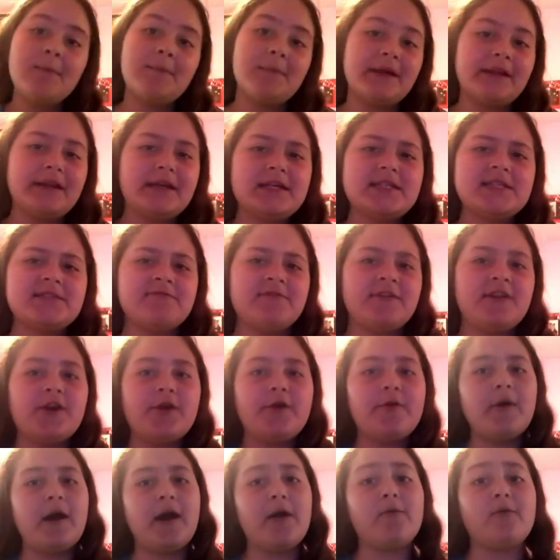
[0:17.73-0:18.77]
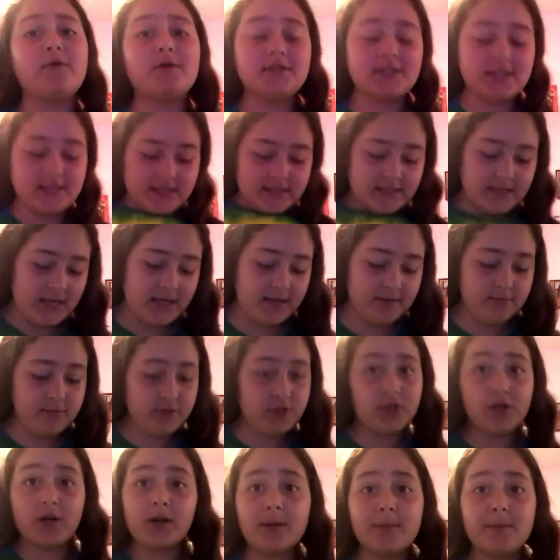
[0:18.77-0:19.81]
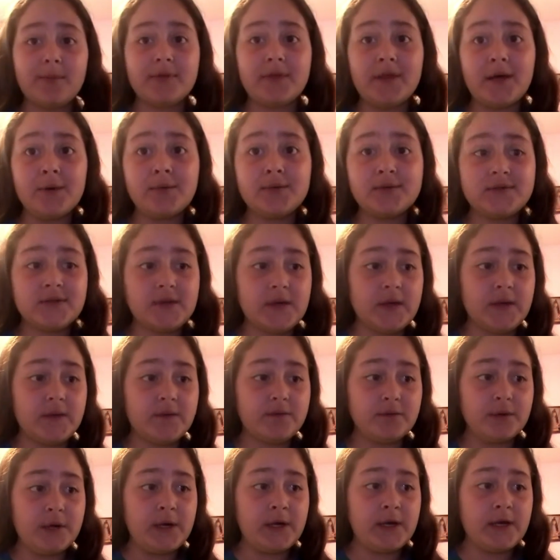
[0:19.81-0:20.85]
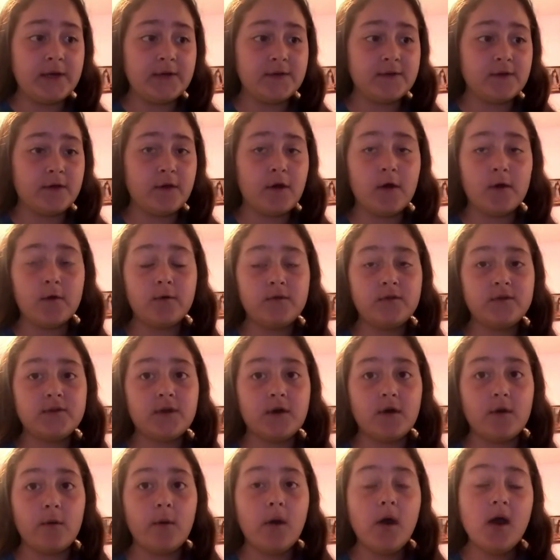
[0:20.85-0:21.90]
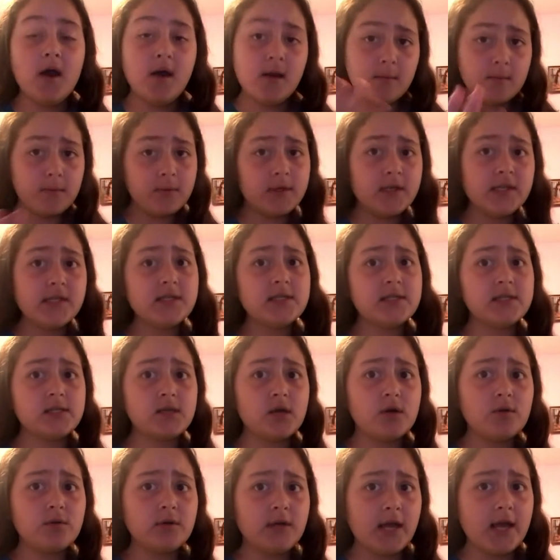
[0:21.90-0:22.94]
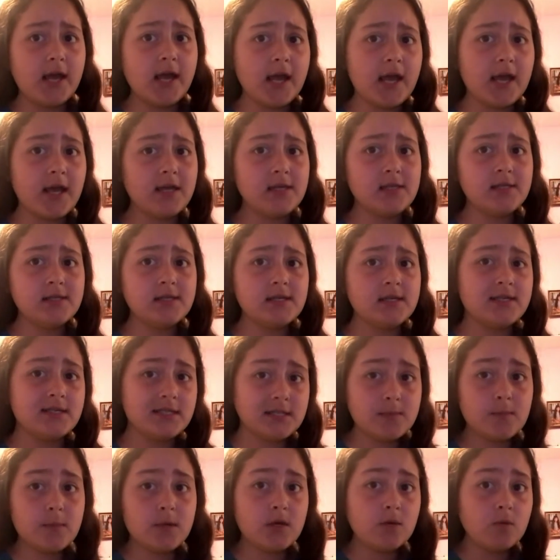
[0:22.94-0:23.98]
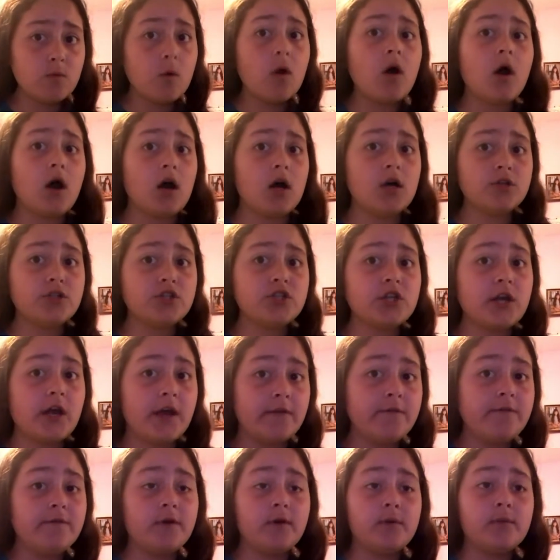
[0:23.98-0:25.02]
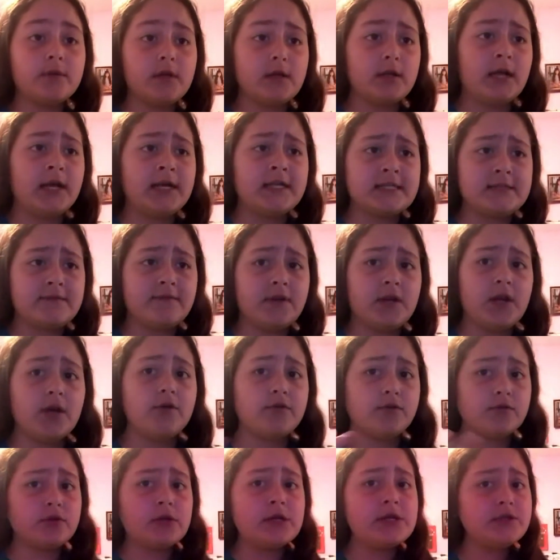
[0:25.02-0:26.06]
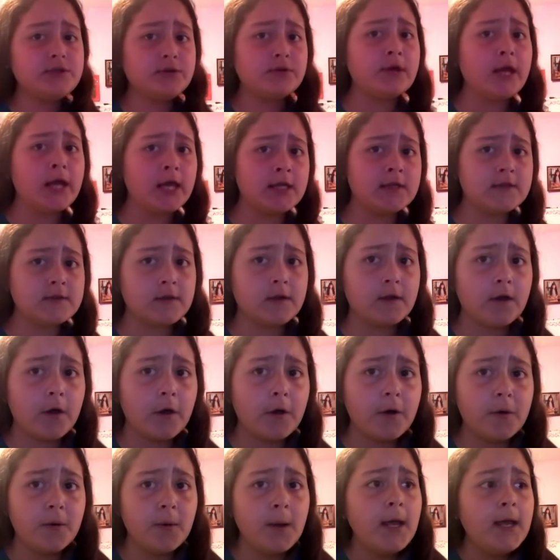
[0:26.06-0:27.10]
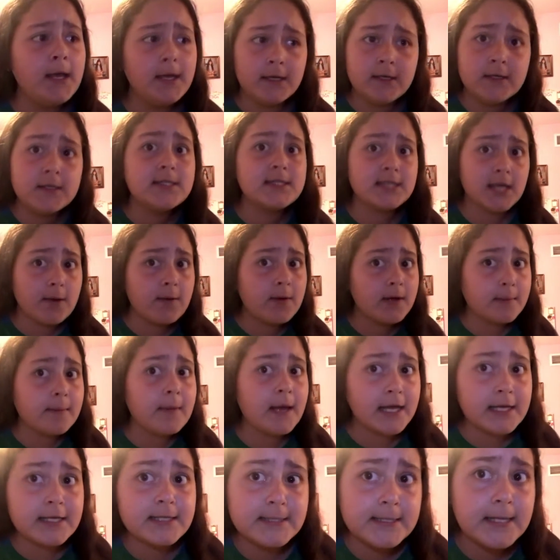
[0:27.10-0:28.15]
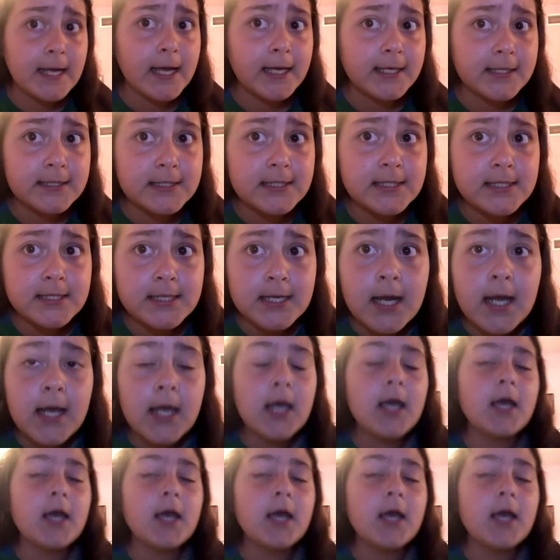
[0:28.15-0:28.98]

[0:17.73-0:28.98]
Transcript: My last video, I wore the same shirt, but that was like 3 days ago, so please don't hate. It's been washed. I filmed the last video 2 days ago, so it makes sense.